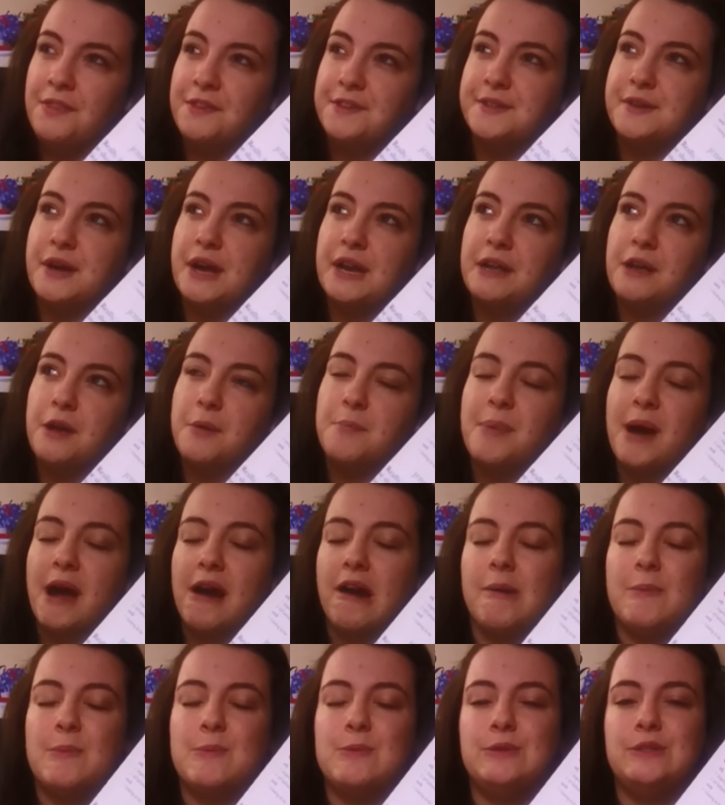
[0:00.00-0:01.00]
That's kind of
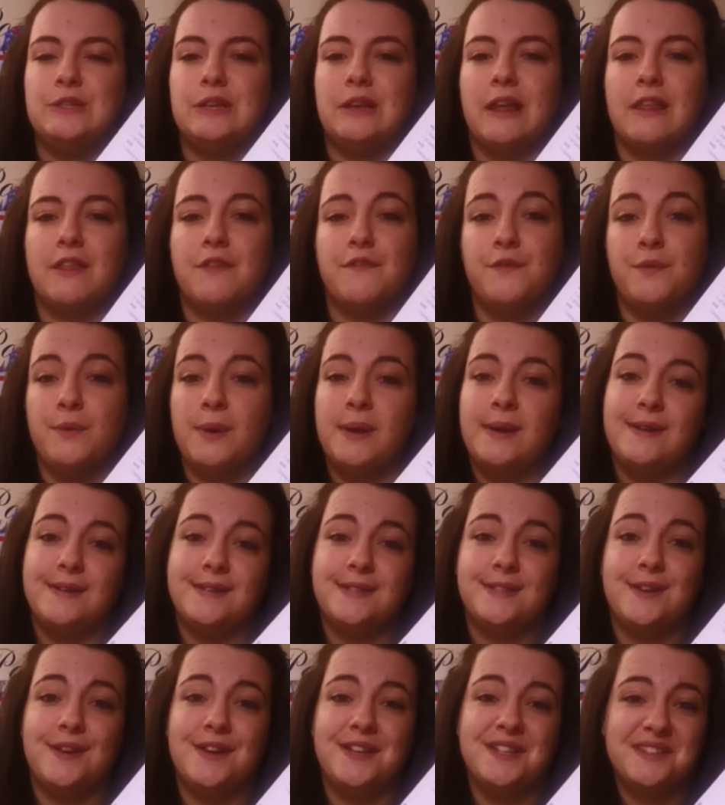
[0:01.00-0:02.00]
comparable to like The Fault in Our
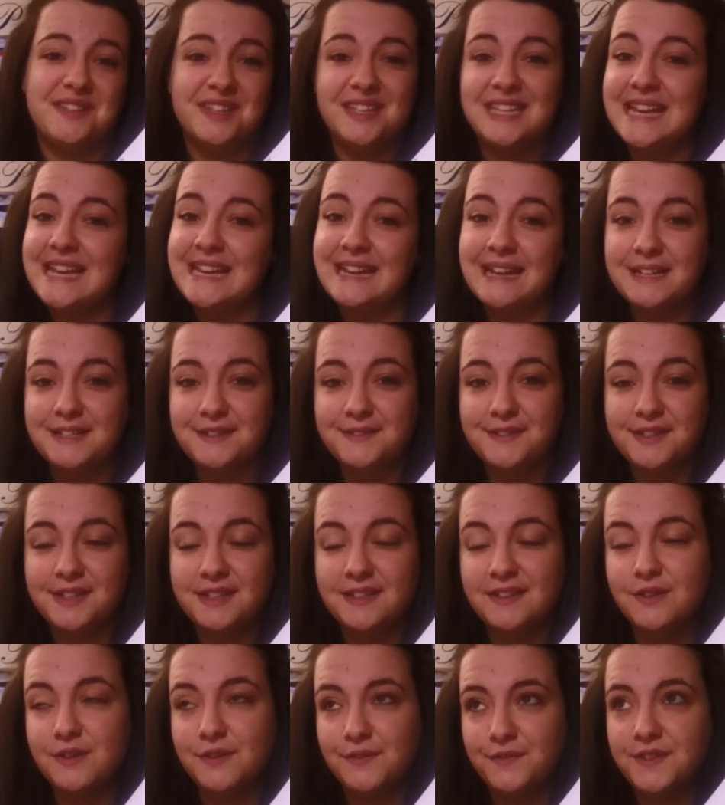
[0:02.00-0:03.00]
Stars, the teenagers
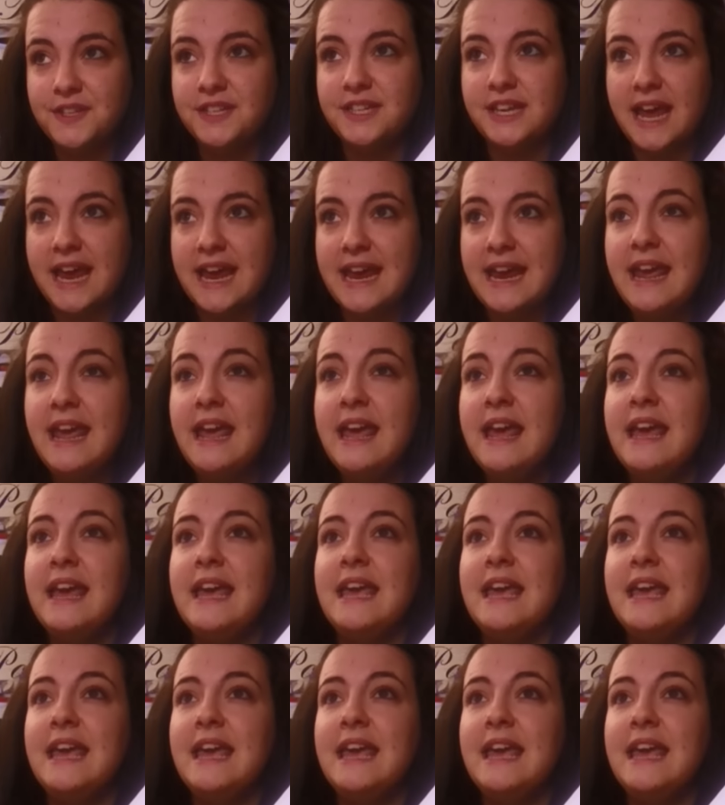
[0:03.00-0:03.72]
of today.